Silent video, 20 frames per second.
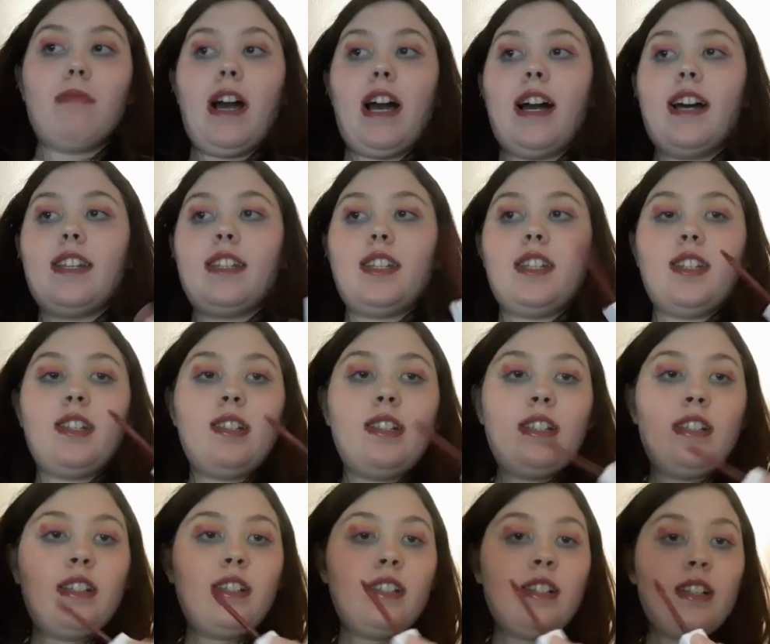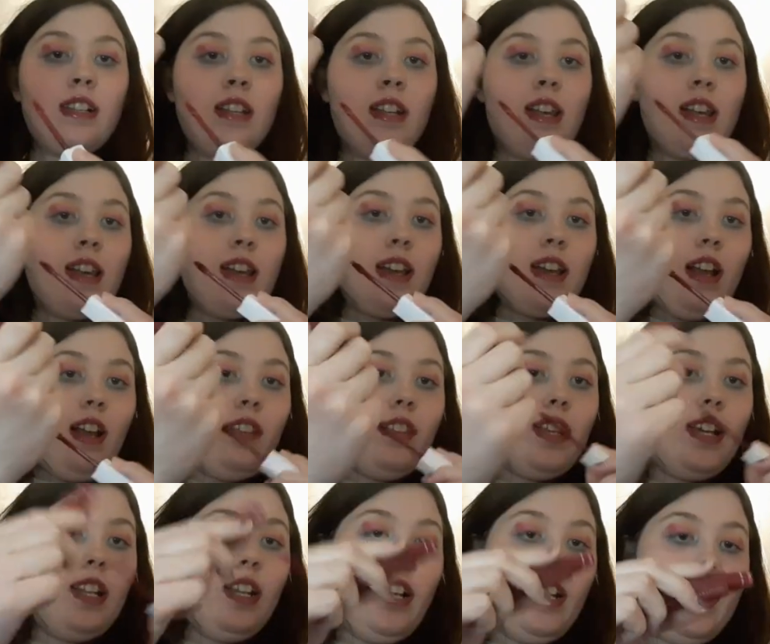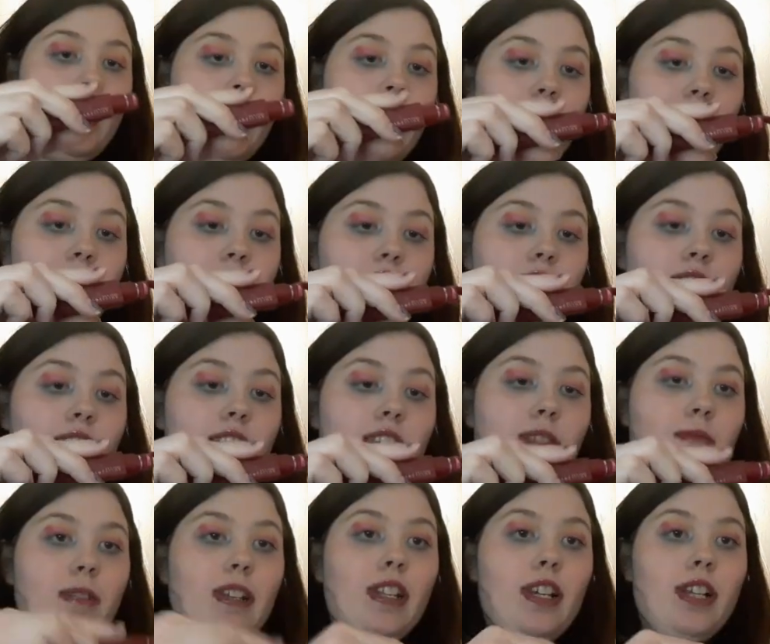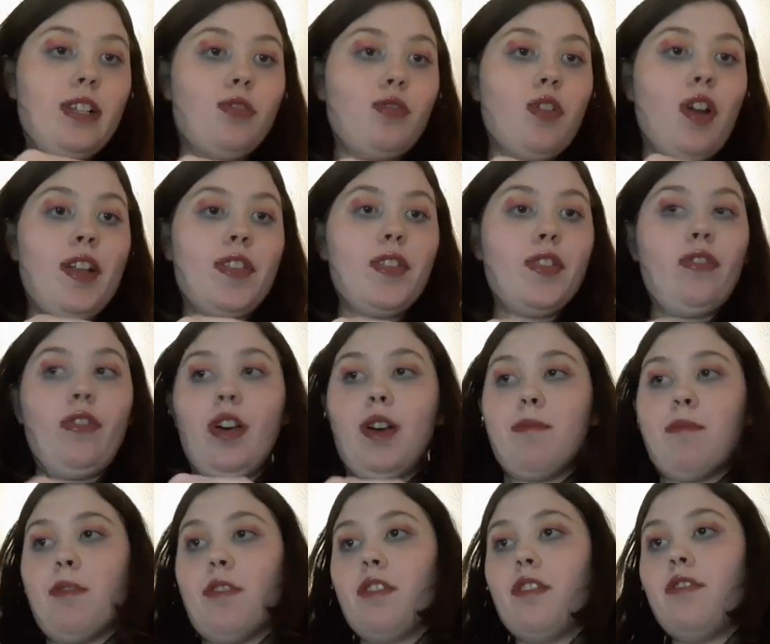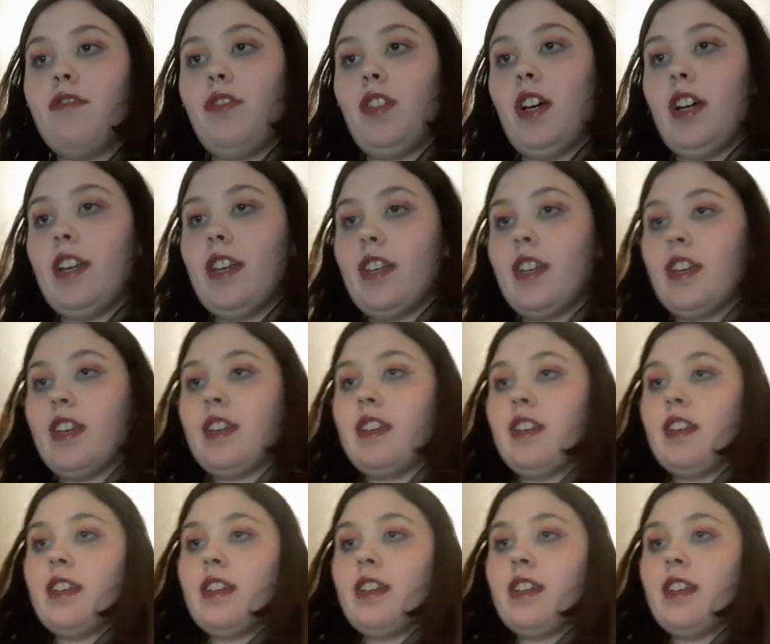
matte and they're like guaranteed to be like transfer proof. Like,